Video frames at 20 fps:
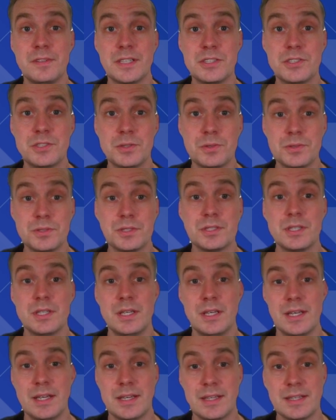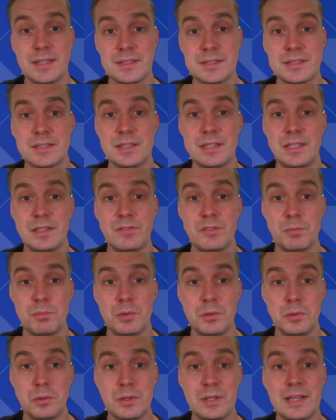fixtures against
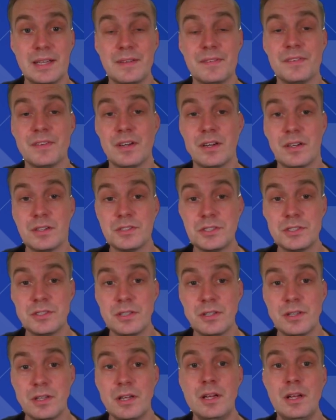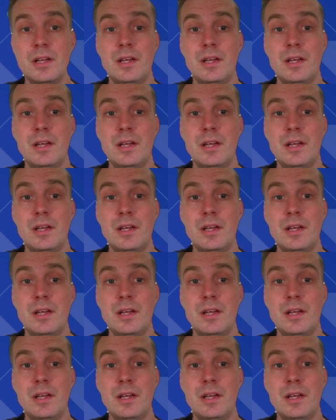Liverpool and Arsenal.